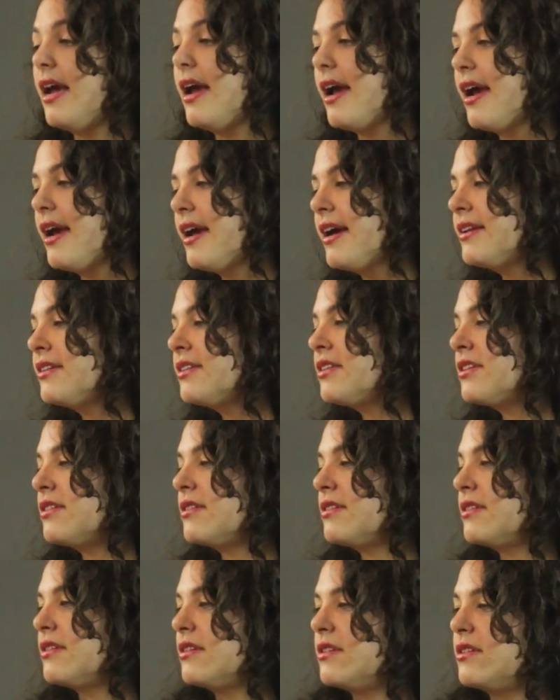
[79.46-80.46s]
And
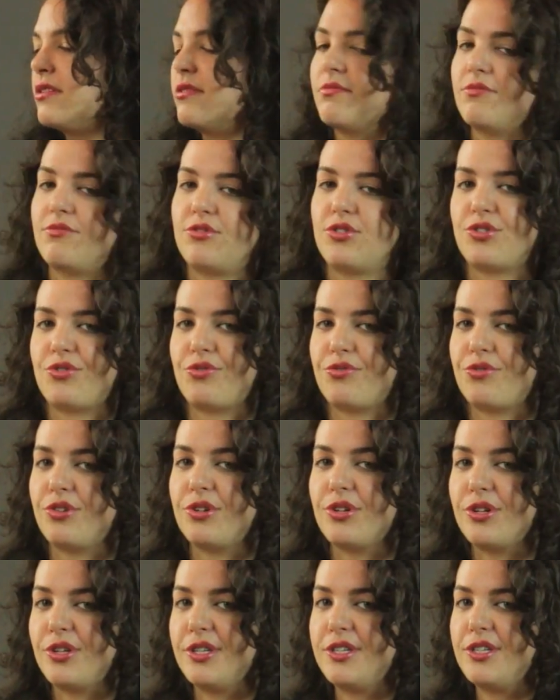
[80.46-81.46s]
just for a
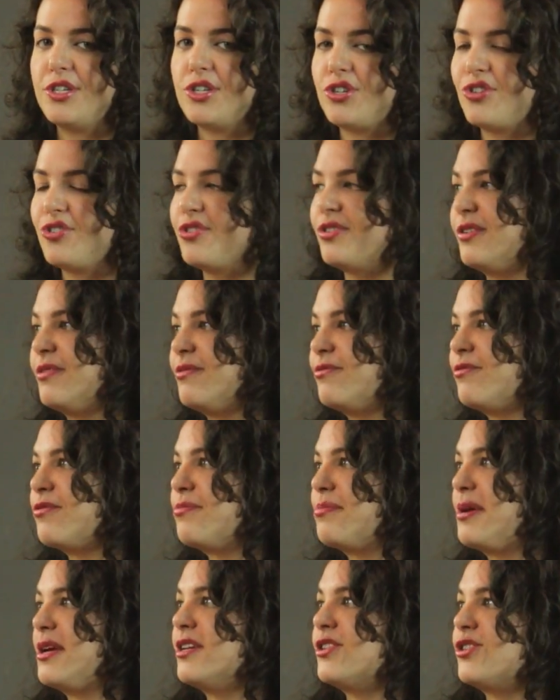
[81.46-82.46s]
little additional
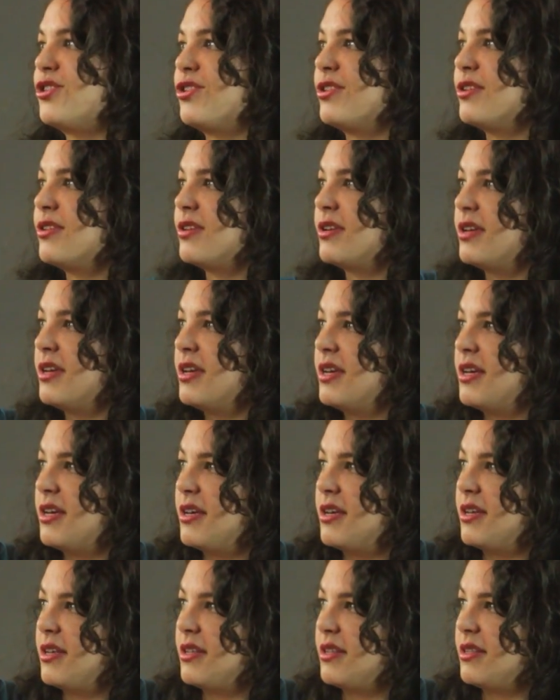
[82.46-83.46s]
information,
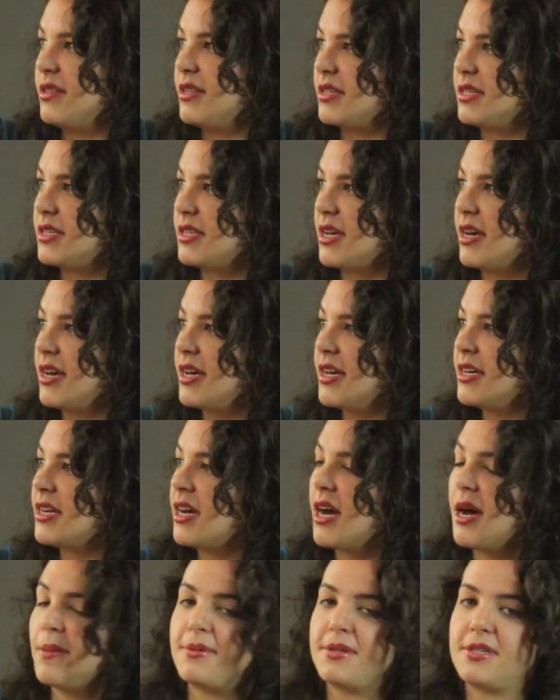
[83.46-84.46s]
the side
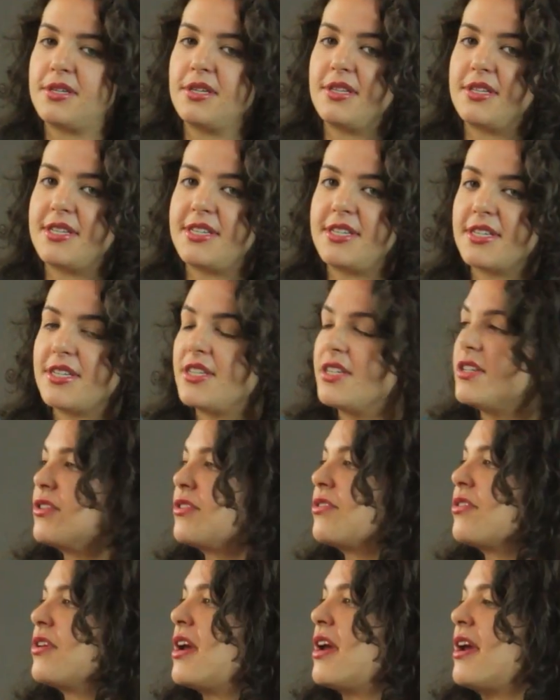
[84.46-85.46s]
opposite the 60
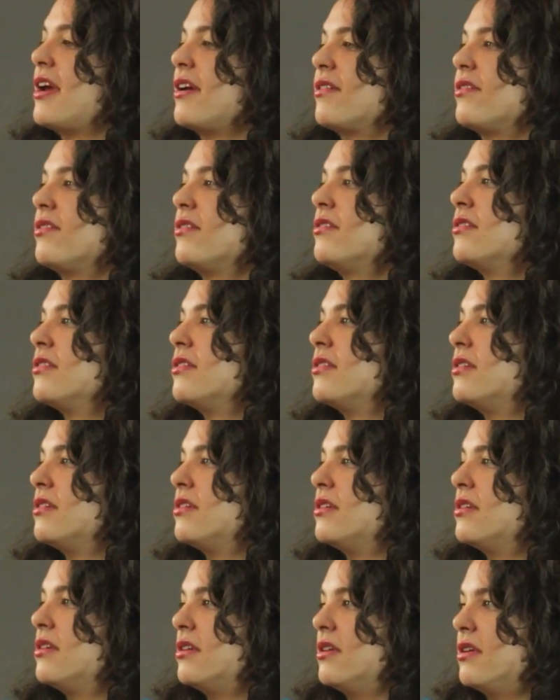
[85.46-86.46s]
degree angle
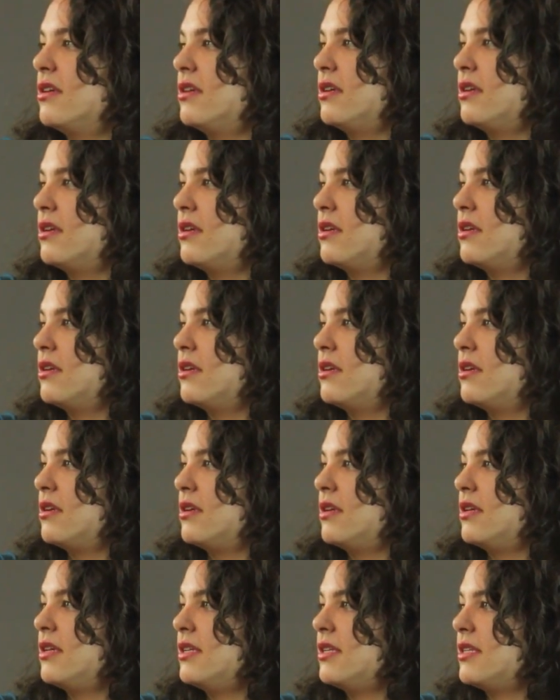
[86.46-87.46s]

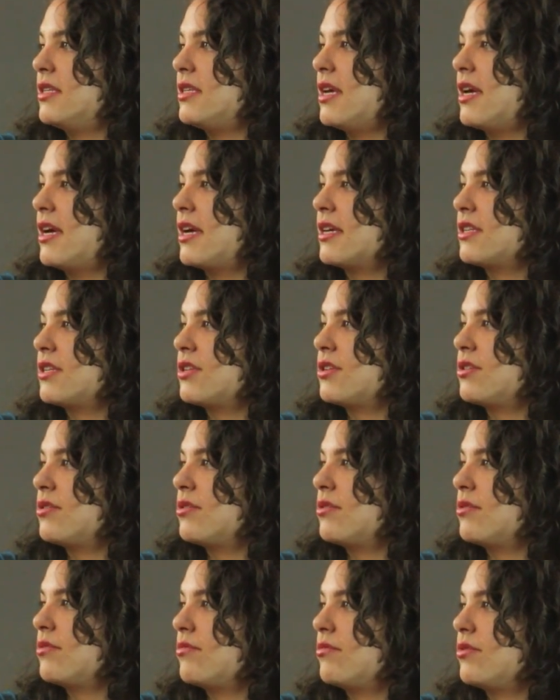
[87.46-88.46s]
is x
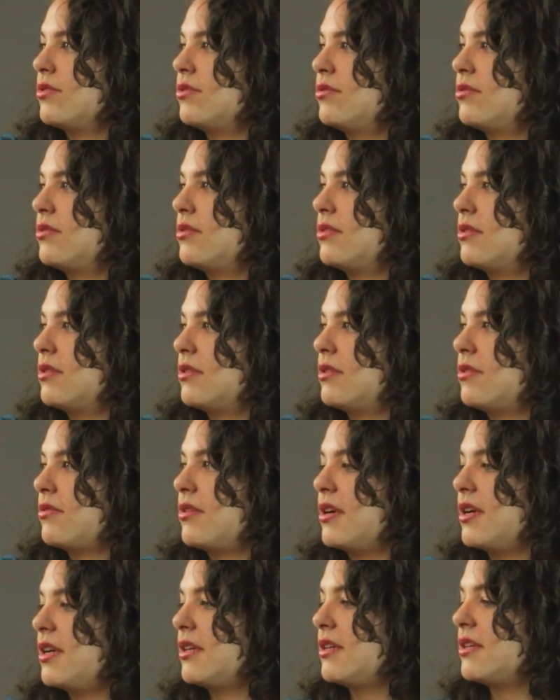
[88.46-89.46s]
root
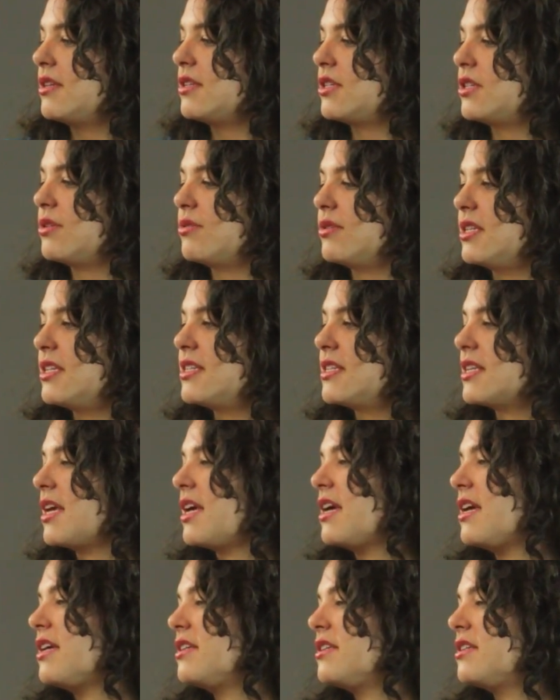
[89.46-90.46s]
3. So in this
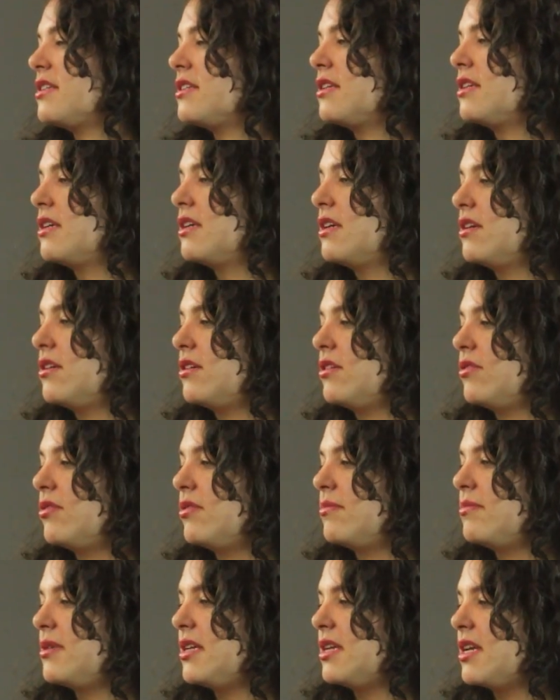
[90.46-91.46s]
case, it
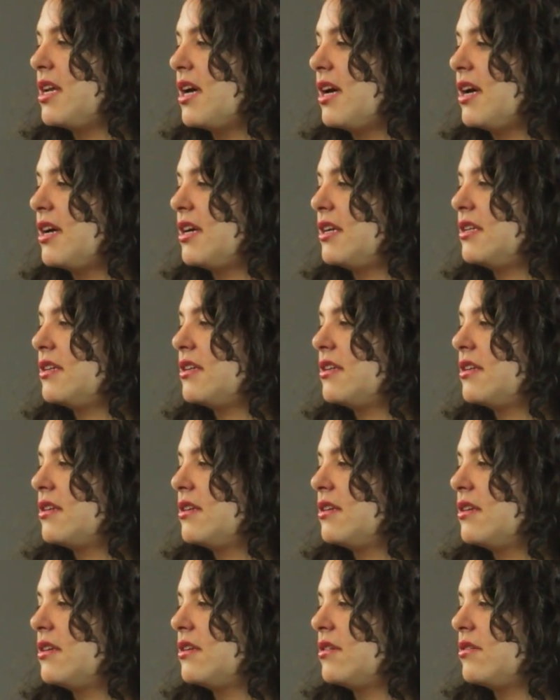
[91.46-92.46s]
would be 9
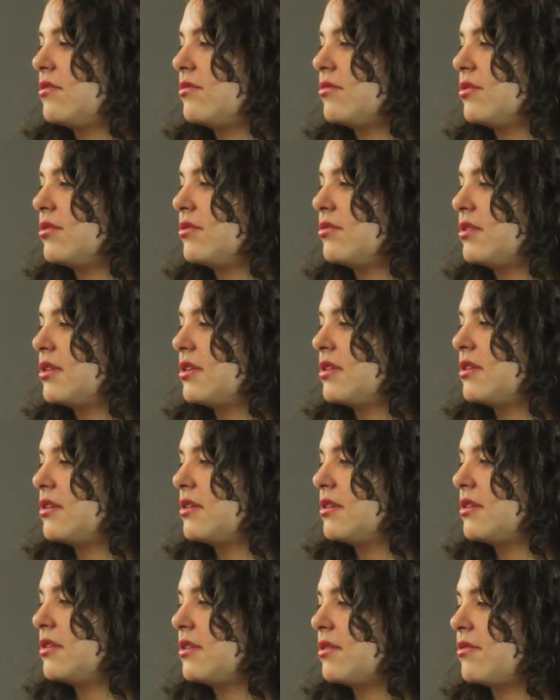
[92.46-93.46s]
root
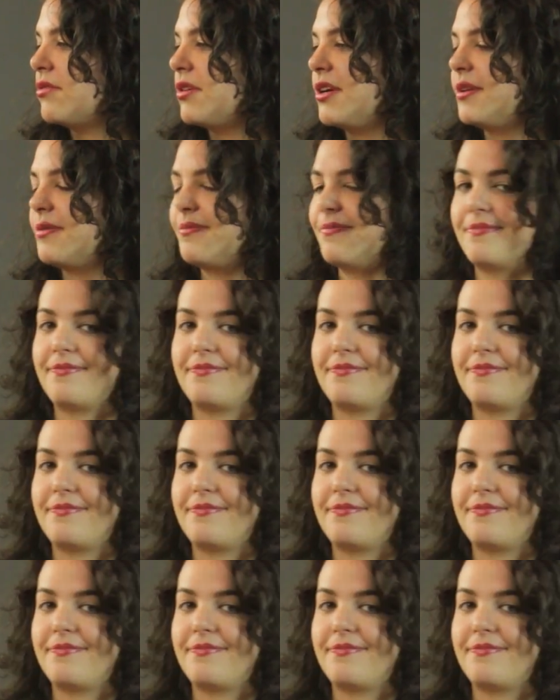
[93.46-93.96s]
3.